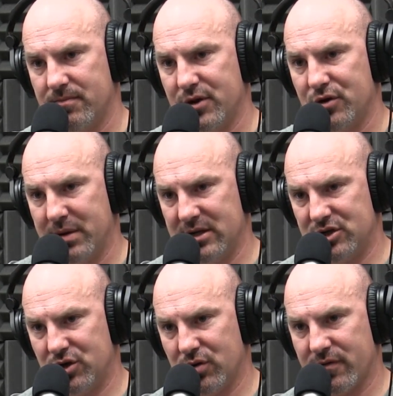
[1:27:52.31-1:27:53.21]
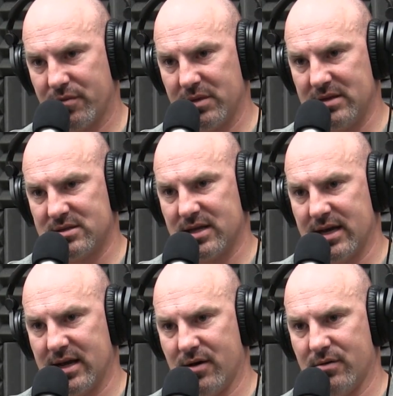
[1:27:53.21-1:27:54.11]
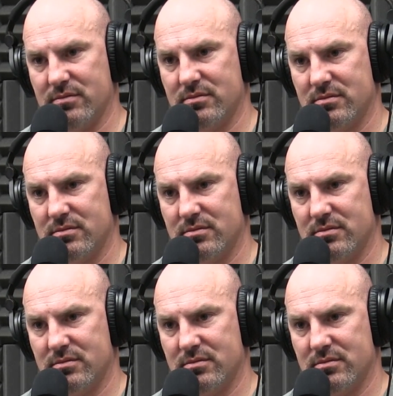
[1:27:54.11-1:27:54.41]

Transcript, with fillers: You're being choked from the inside out.